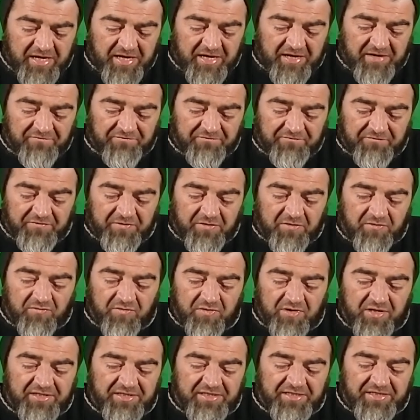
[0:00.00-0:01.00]
I have
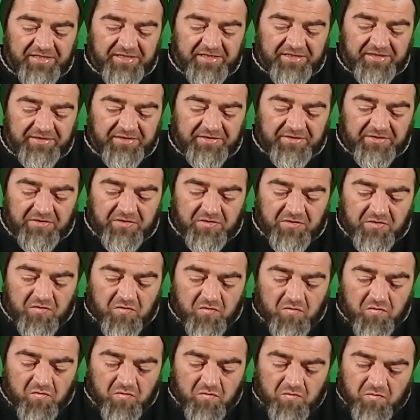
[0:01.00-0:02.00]
no idea
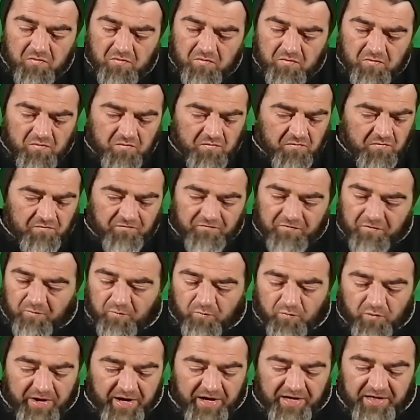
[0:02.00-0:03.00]

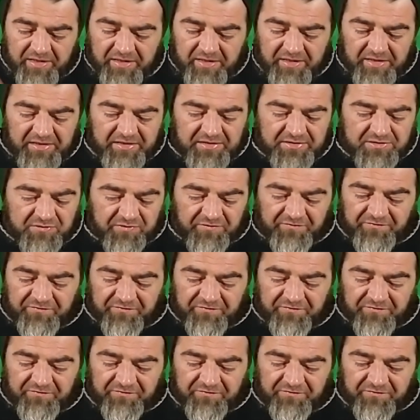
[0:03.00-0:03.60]
from where it is,